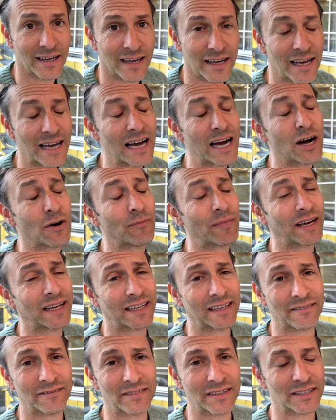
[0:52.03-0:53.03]
How
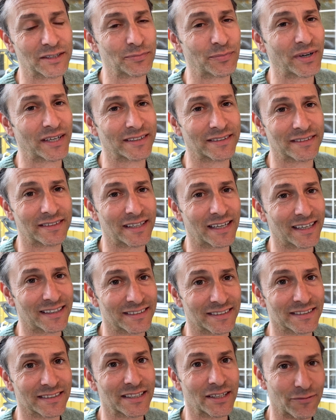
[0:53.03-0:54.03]
many of these
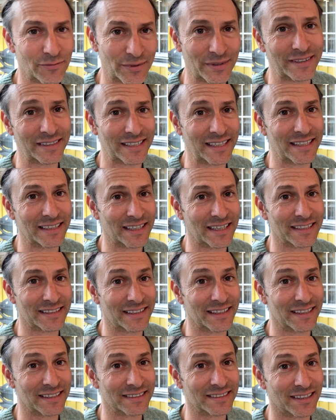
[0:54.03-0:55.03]
presentations have we seen like
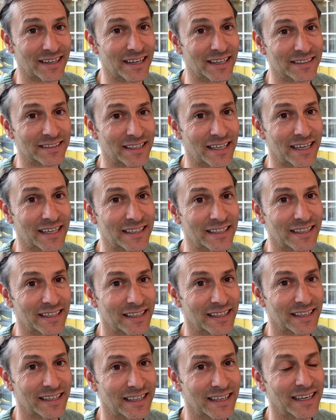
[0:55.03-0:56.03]
this online?
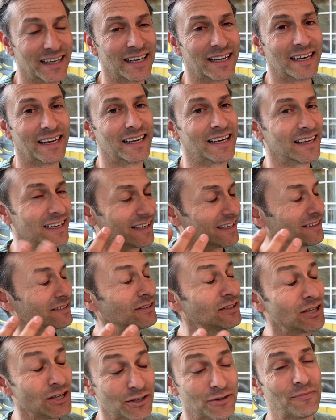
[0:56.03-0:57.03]

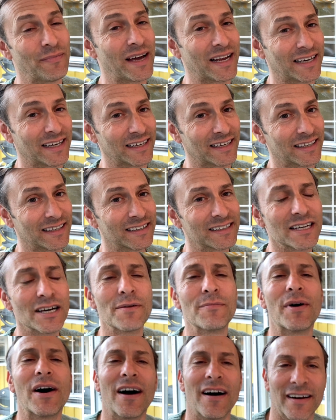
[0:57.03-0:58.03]
Too many.
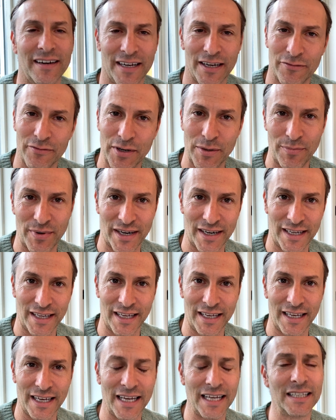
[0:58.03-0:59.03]
Come on,
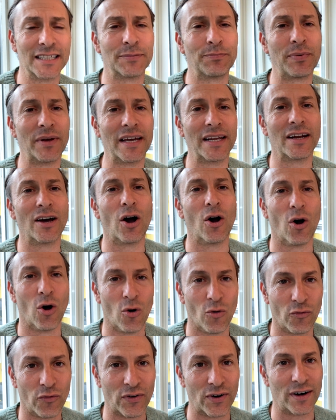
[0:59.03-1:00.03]
everybody. It's been
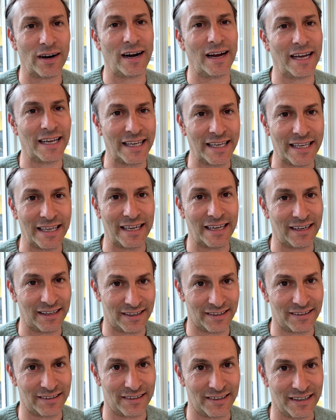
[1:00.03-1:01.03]
over a
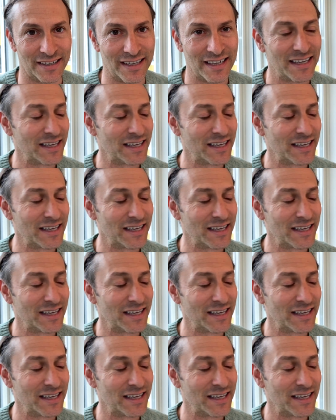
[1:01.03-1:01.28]
year.